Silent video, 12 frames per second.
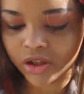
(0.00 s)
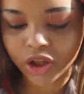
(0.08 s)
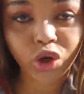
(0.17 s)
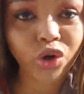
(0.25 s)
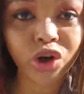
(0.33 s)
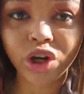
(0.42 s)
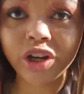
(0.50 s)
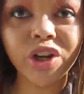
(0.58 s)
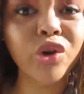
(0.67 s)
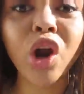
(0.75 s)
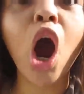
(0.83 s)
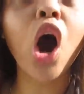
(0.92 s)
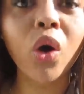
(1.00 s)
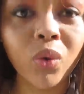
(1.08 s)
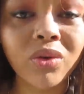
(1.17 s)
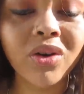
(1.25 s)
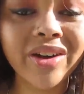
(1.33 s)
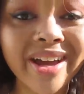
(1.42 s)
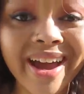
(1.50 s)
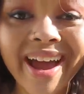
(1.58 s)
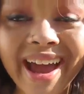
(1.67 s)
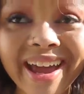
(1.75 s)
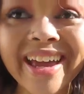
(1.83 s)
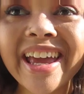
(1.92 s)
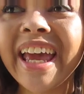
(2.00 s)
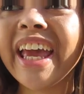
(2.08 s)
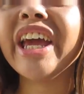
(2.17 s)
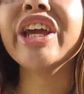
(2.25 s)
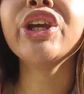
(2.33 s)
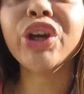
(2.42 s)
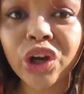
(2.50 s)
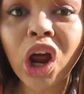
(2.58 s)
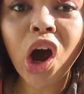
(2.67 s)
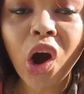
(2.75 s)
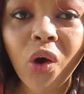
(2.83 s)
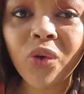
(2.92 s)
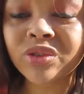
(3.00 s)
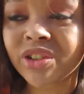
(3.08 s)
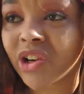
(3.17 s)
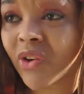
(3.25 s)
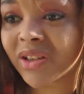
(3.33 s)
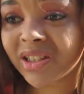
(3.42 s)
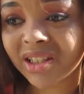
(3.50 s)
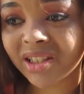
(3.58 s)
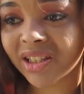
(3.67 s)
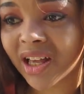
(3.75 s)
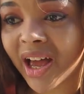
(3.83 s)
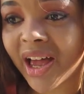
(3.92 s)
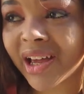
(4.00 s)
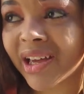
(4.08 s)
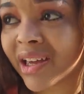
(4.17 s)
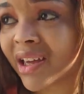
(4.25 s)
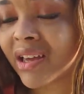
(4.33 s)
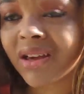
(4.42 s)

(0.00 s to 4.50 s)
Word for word: you you know, okay? You know. So it's just like